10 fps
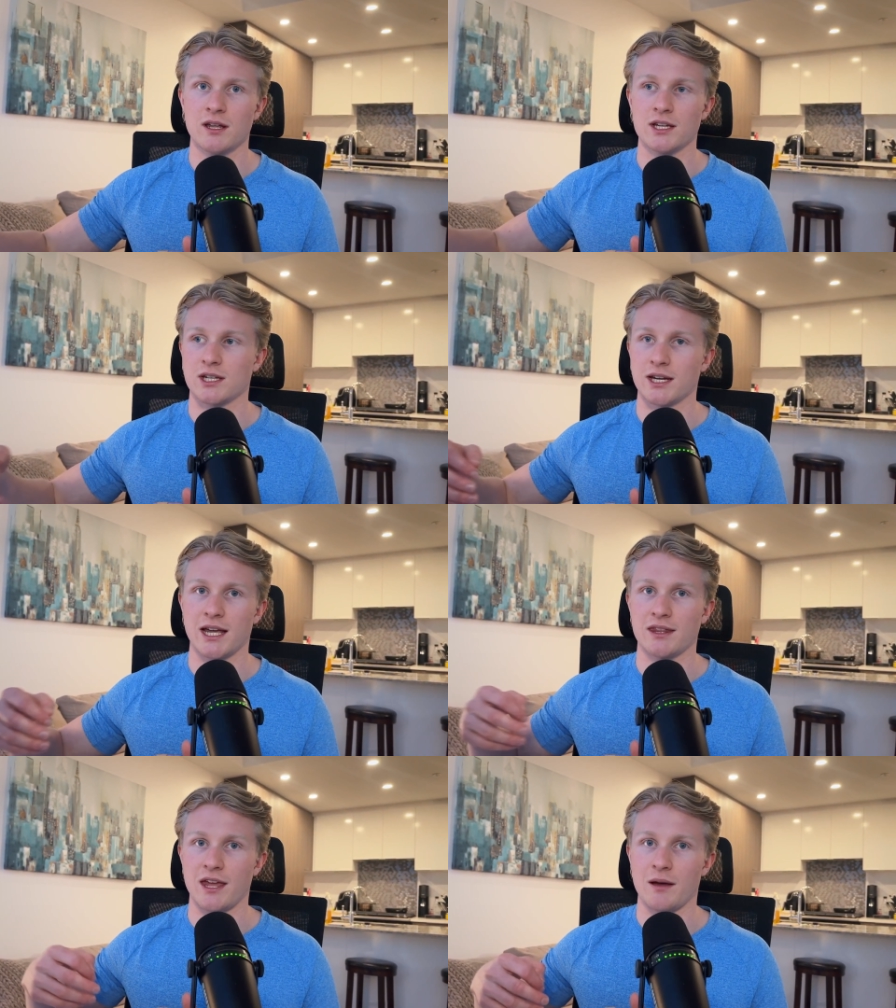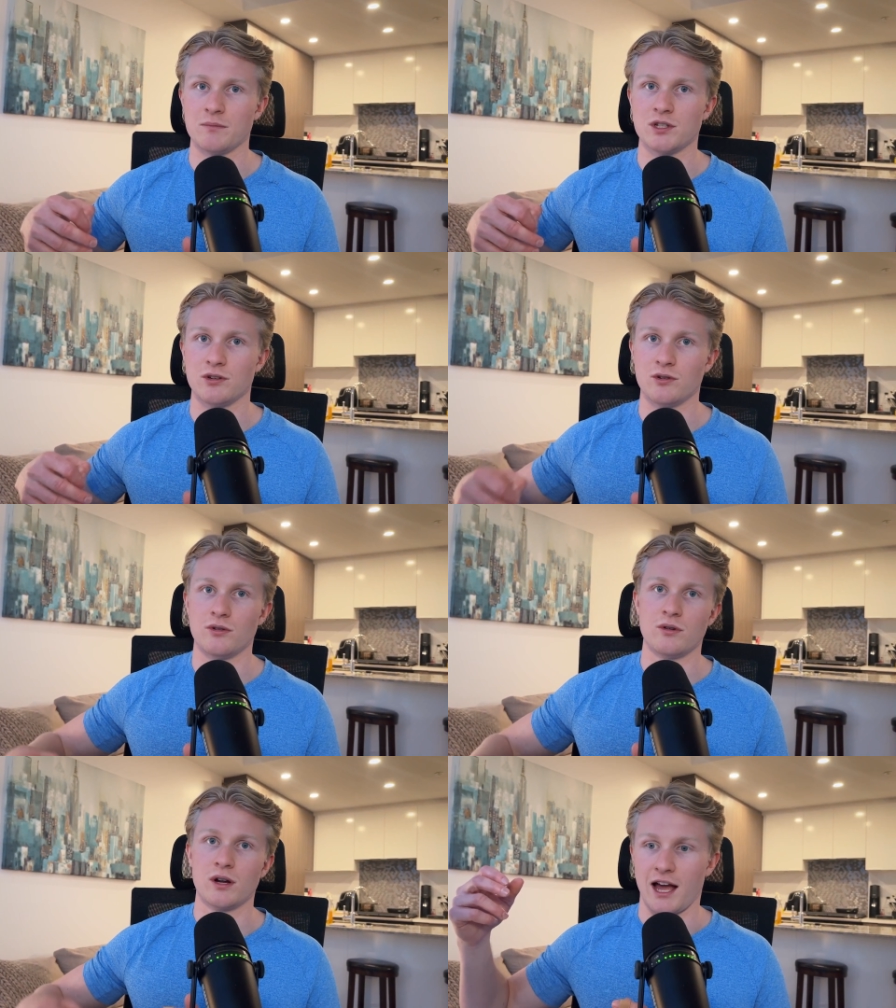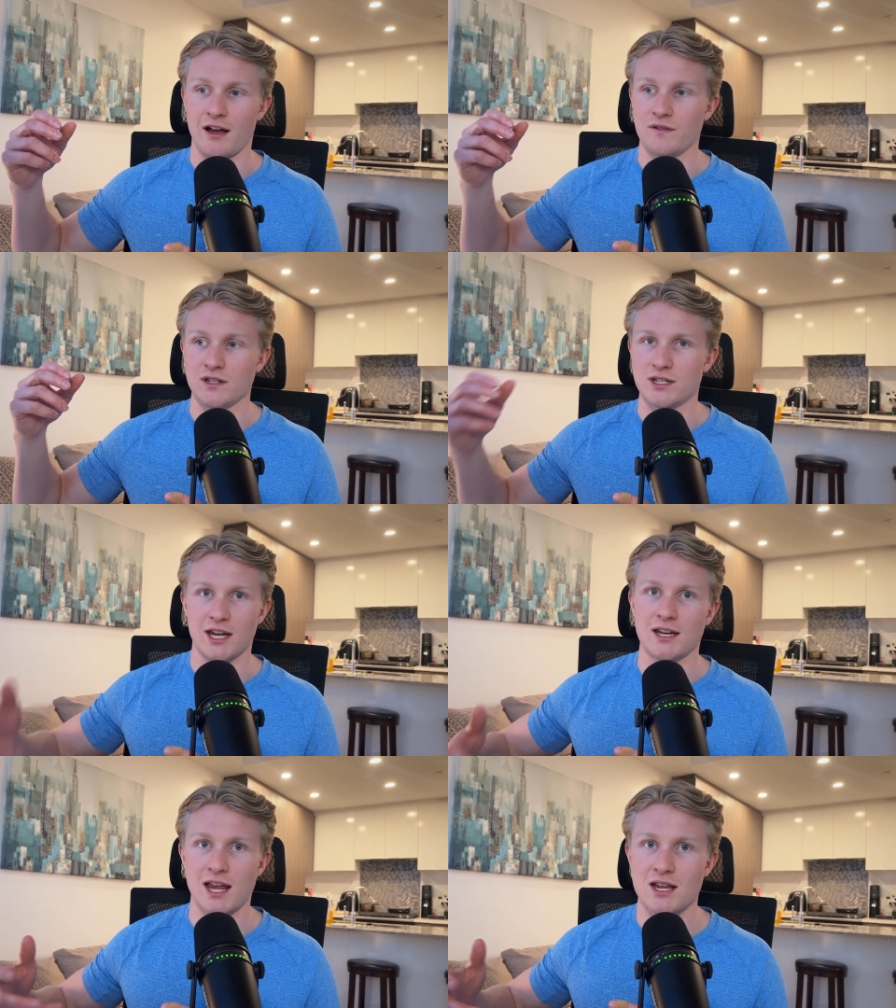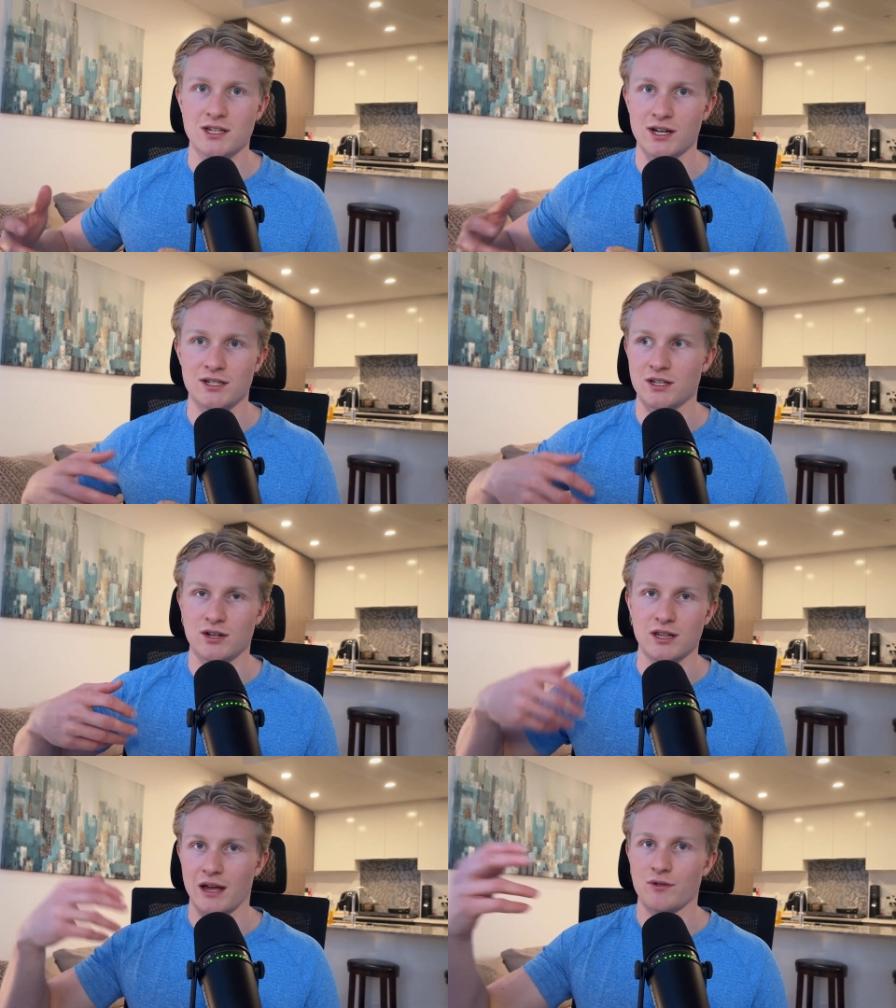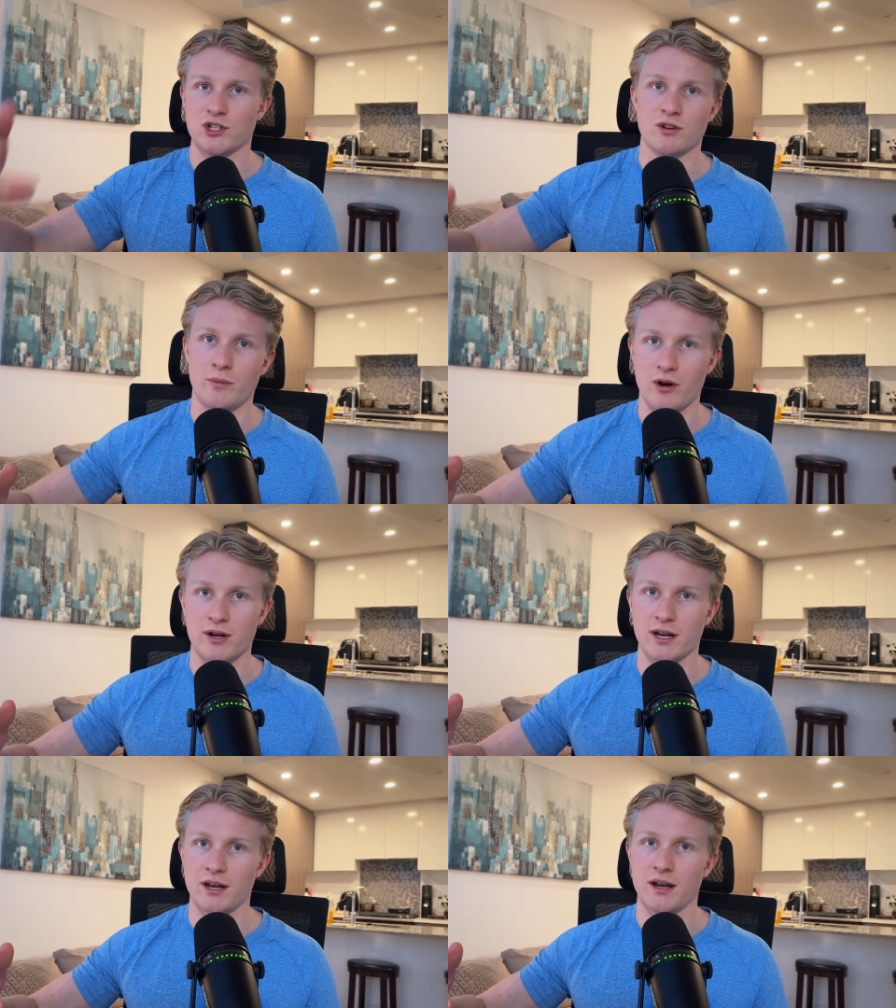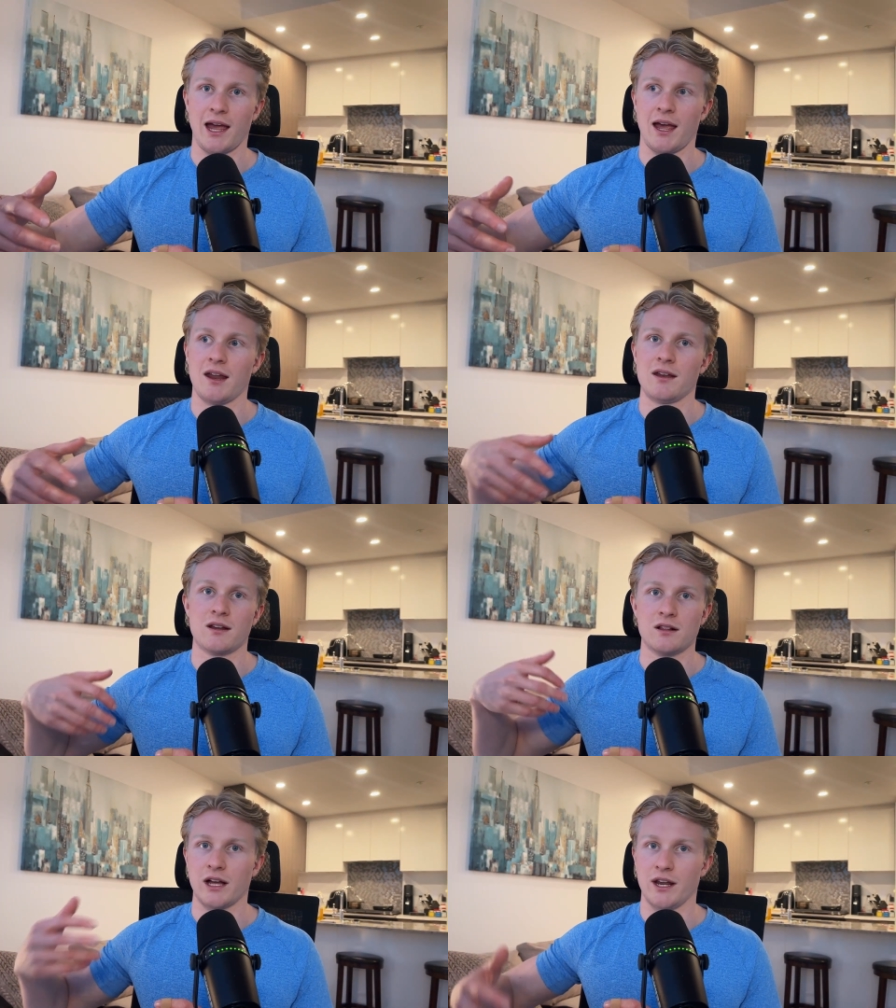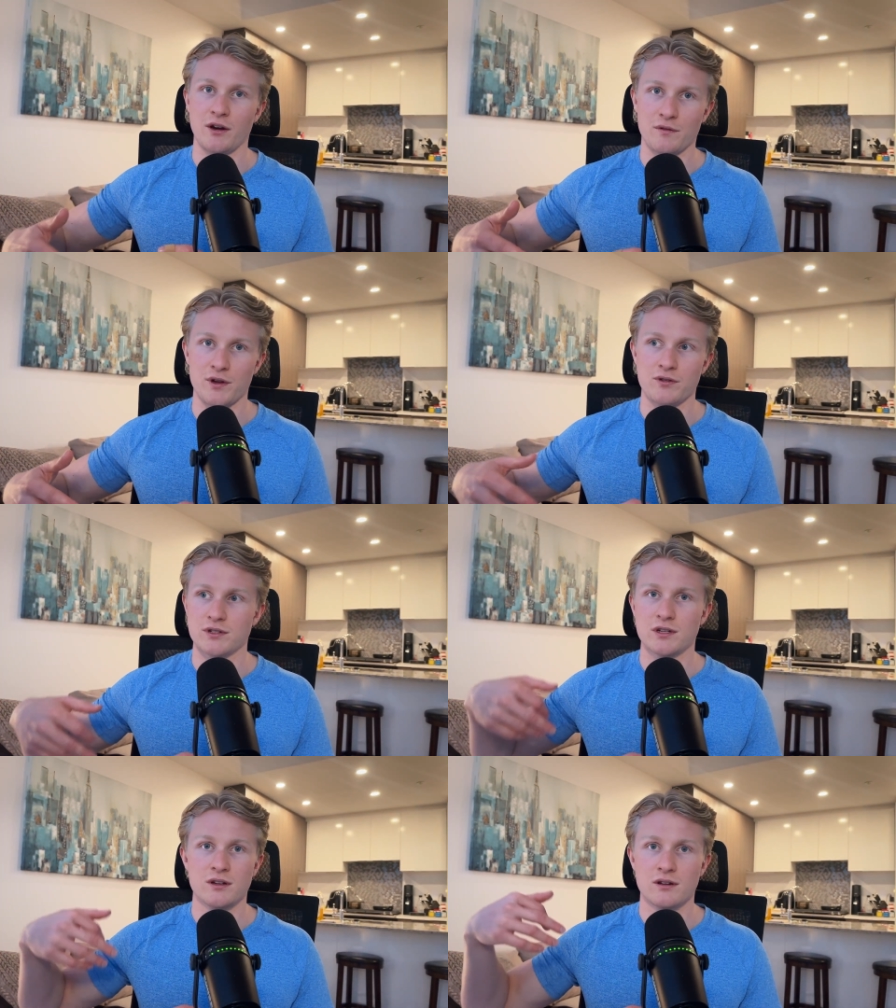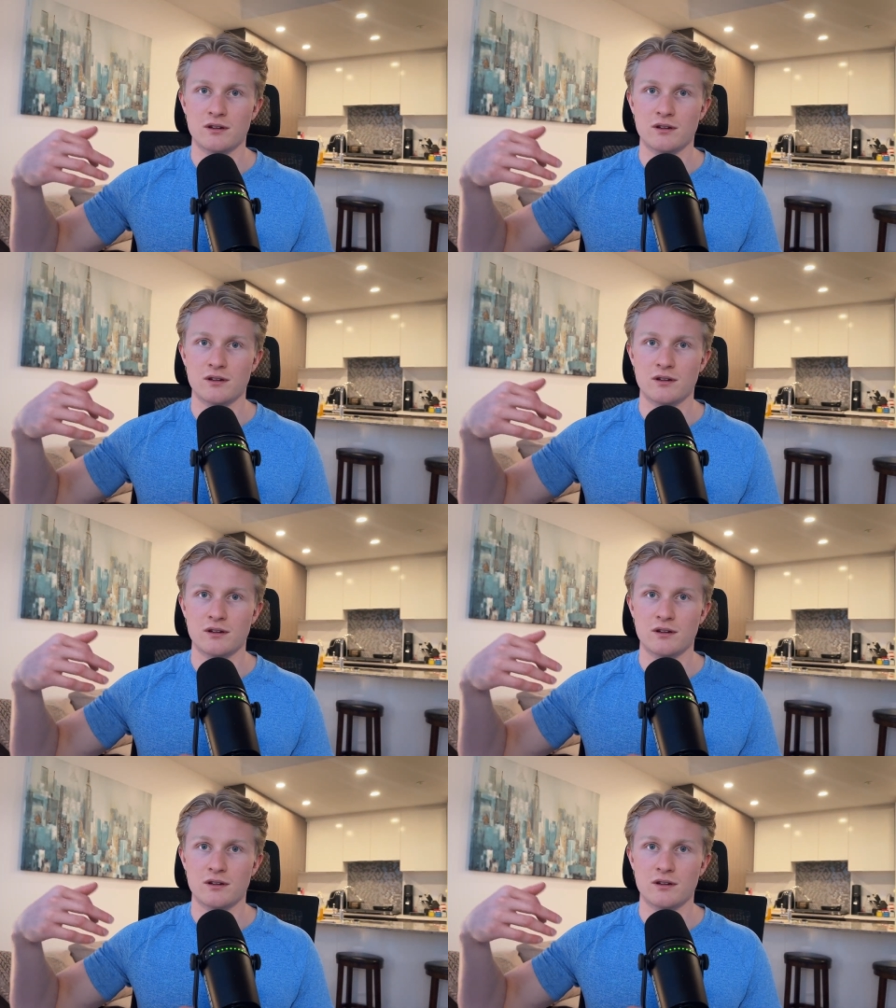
It's going to get them to have insane case studies that you can leverage in your marketing and client interviews,